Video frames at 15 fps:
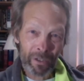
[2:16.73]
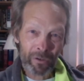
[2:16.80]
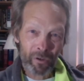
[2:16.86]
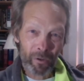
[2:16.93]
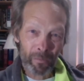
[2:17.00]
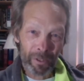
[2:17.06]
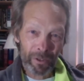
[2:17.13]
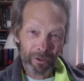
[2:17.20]

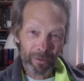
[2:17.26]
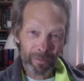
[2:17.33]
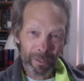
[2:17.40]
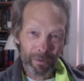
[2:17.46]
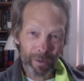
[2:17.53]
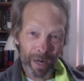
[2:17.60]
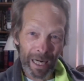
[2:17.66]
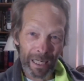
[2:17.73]
So Mr.
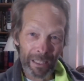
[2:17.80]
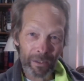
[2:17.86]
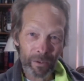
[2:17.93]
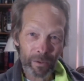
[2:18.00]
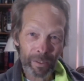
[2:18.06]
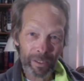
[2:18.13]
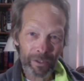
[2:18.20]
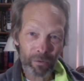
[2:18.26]
McGuire,
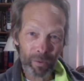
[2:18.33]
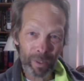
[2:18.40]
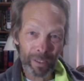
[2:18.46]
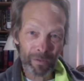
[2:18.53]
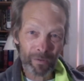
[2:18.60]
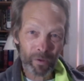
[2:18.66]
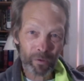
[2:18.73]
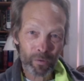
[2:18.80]
who is one
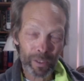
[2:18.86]
of those